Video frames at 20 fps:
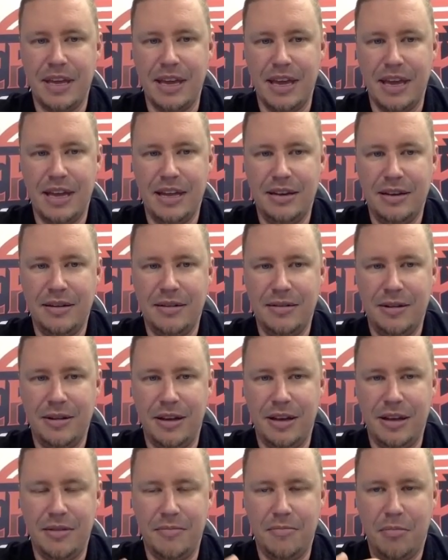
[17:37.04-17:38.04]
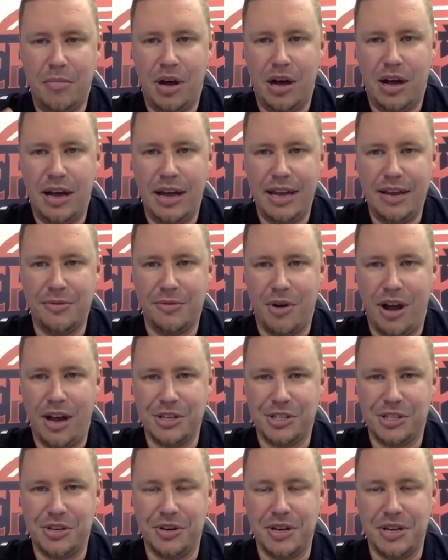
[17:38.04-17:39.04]
in my
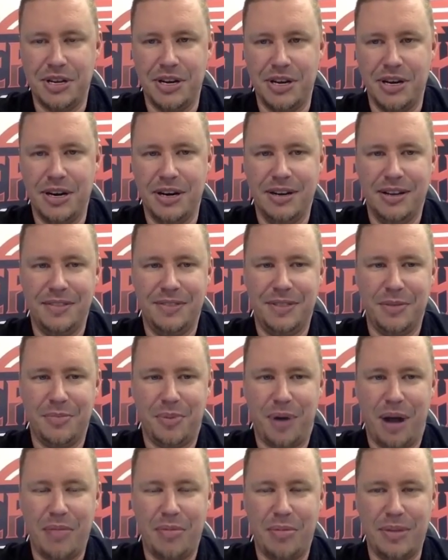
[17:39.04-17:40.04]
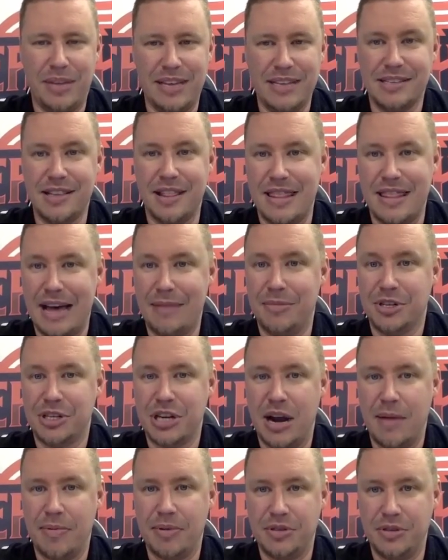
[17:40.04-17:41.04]
roster here, there probably isn't that much
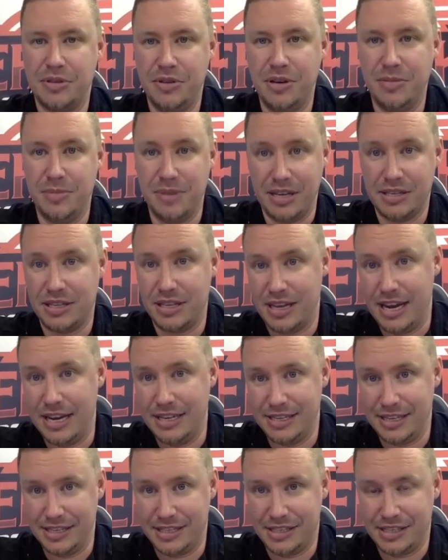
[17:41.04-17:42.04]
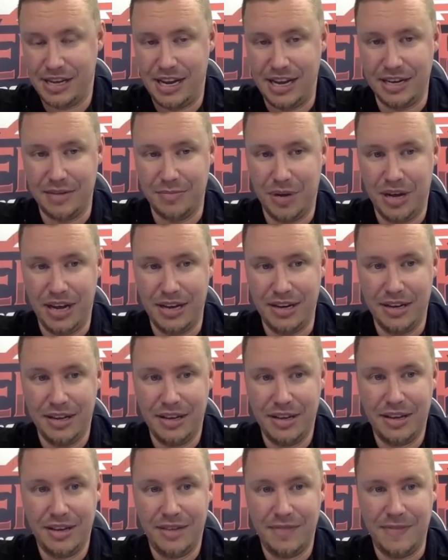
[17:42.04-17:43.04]
opportunity because of the guys I signed, but
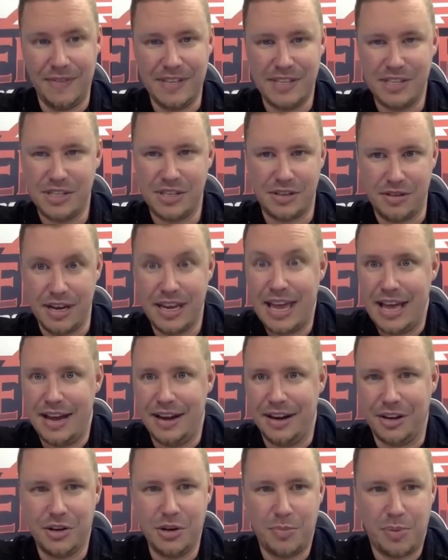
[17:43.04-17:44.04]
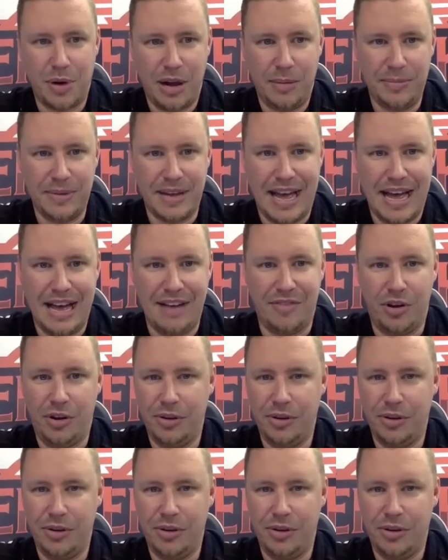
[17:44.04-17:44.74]
this is, again, a good problem to have.